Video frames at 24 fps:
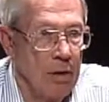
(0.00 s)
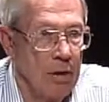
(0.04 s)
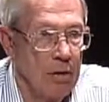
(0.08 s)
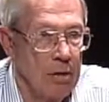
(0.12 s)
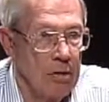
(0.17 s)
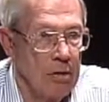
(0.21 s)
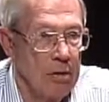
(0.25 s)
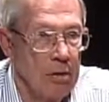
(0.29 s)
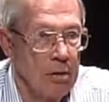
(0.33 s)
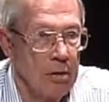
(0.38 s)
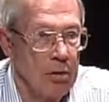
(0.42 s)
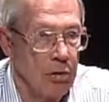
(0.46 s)

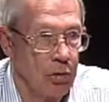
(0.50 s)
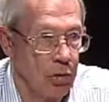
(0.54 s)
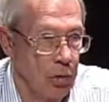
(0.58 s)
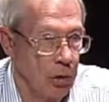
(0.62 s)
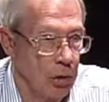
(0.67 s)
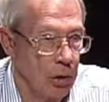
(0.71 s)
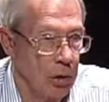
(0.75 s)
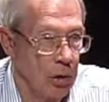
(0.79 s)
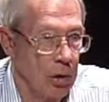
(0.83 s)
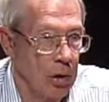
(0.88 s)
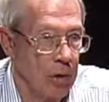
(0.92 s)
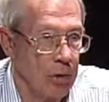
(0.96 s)
this
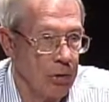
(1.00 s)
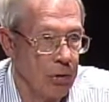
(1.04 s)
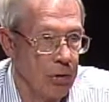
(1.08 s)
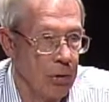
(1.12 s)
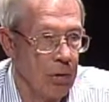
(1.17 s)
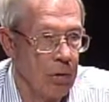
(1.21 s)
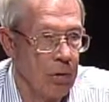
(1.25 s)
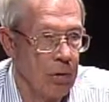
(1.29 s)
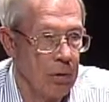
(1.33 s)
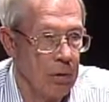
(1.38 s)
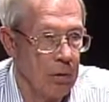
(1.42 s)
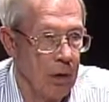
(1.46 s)
tour
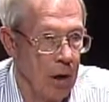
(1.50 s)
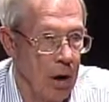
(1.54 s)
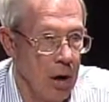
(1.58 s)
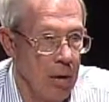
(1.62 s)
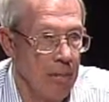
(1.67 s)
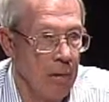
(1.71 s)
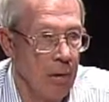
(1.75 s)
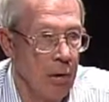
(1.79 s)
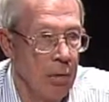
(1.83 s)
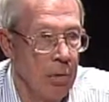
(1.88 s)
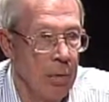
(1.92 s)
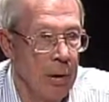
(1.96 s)
through the
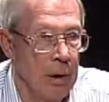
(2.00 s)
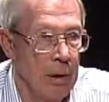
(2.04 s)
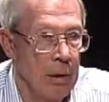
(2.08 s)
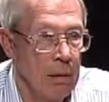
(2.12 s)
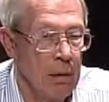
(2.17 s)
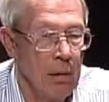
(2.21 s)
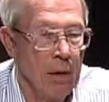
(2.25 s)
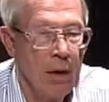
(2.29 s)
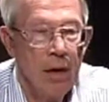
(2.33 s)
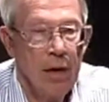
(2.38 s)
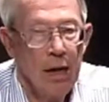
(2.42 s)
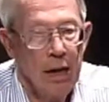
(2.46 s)

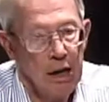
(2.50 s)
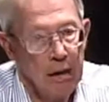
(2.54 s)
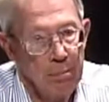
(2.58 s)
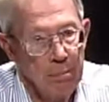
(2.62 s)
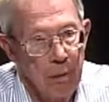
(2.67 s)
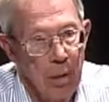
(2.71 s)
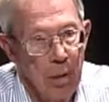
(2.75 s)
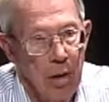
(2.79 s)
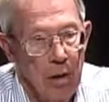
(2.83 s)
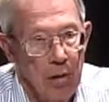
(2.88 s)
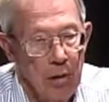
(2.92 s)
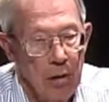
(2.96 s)
Artmobile as
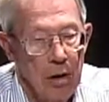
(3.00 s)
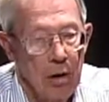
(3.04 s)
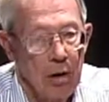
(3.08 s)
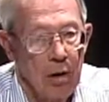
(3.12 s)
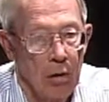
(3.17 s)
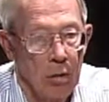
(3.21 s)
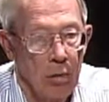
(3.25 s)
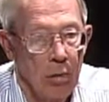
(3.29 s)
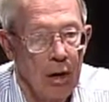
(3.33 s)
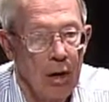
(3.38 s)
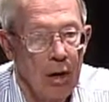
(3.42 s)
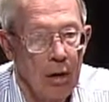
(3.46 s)
part of their
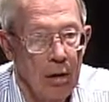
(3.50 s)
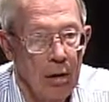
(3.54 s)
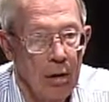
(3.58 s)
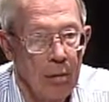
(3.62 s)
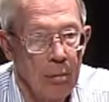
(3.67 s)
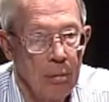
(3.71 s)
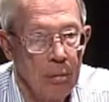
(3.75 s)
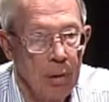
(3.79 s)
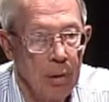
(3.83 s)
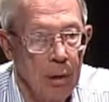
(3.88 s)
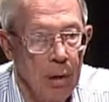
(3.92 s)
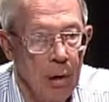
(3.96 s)

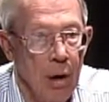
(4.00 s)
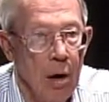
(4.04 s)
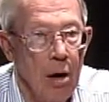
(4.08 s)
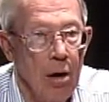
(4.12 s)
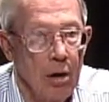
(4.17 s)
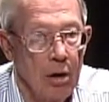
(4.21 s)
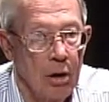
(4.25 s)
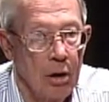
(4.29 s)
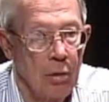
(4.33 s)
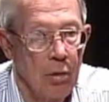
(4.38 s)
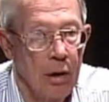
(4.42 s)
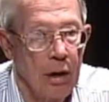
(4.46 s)
curriculum, the
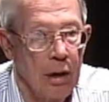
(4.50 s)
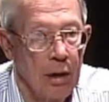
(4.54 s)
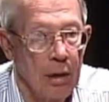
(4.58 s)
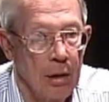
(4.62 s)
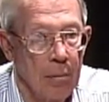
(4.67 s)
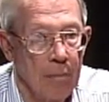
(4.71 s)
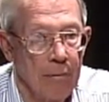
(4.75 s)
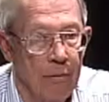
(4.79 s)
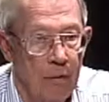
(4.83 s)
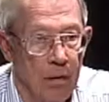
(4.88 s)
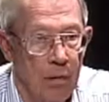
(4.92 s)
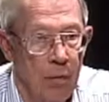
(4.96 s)
art
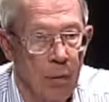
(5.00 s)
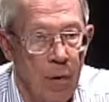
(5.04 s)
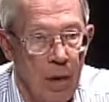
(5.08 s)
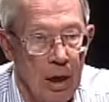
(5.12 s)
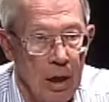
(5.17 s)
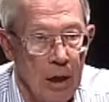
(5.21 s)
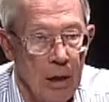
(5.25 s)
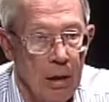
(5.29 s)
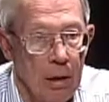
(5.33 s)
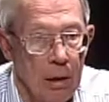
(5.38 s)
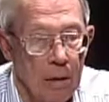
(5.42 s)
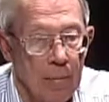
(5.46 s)
curriculum for the
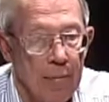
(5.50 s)
week.